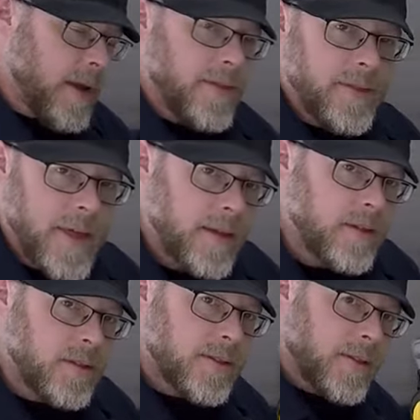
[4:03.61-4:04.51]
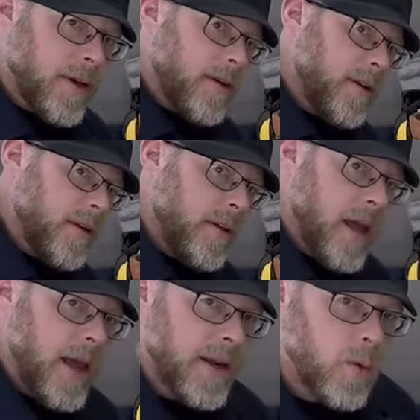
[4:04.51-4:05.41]
and then start
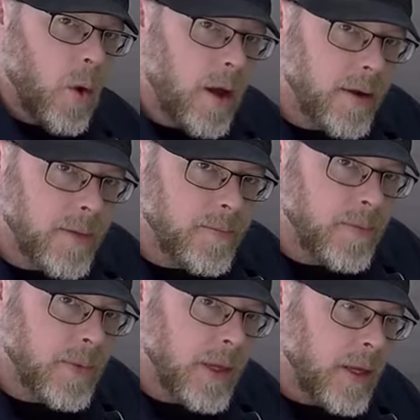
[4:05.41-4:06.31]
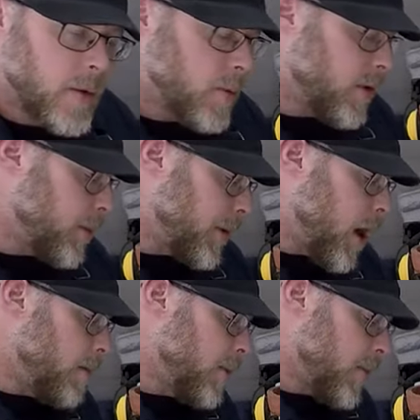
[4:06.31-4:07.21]
adding water? Well, the
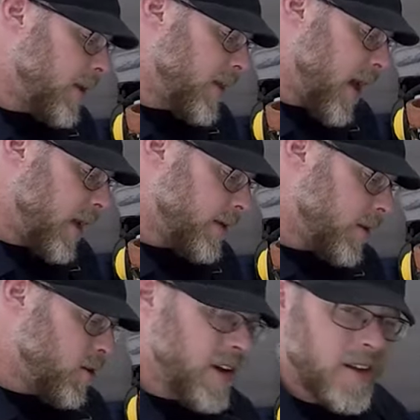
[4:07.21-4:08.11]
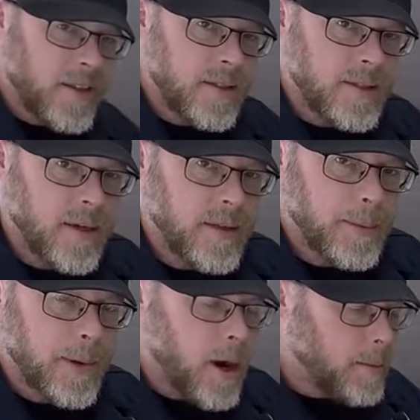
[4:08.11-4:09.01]
problem with that, or not necessarily
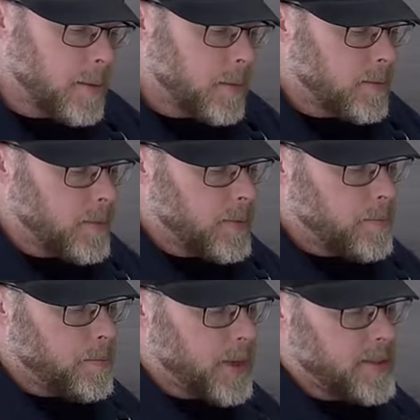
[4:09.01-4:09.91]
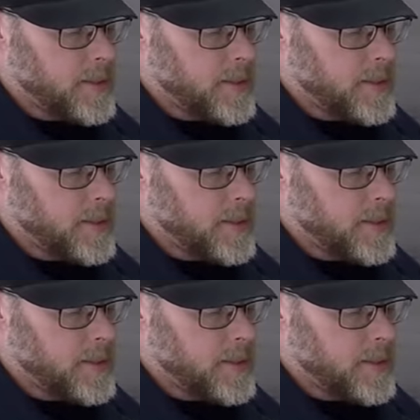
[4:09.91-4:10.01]
problem, but